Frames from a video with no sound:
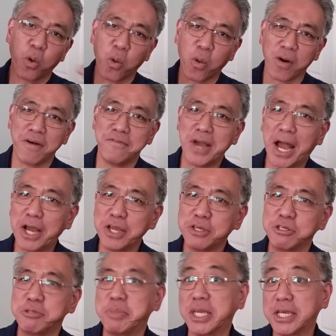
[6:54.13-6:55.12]
core
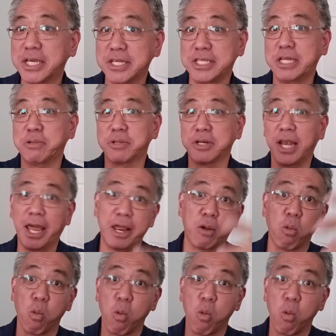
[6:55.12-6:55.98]
values because they were like,